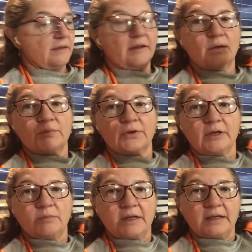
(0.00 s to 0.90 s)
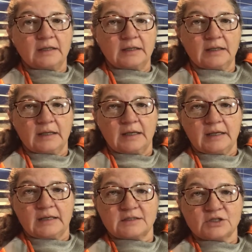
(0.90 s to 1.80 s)
that pretty blanket,
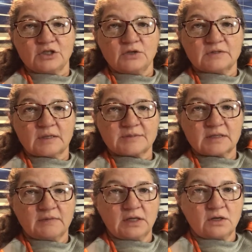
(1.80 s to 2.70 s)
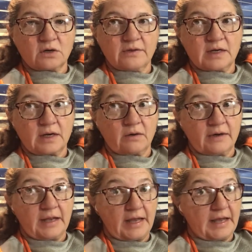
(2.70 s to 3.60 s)
is to use up some of the yarn that I
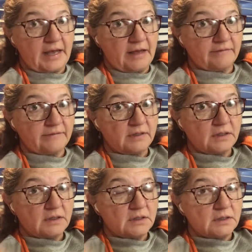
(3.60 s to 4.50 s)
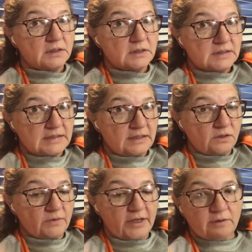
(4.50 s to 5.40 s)
already have sitting
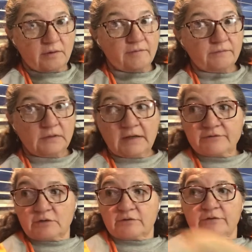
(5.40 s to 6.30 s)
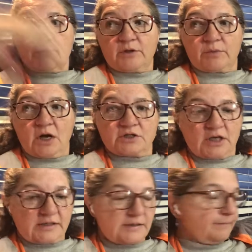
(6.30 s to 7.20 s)
around left over from other
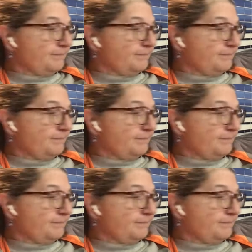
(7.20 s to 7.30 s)
projects.